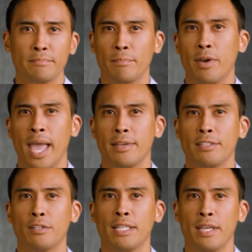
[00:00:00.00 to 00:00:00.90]

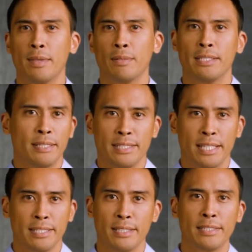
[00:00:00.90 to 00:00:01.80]
Perhaps you're dealing with
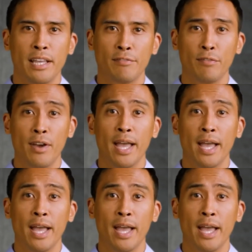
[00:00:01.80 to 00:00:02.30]
consistent software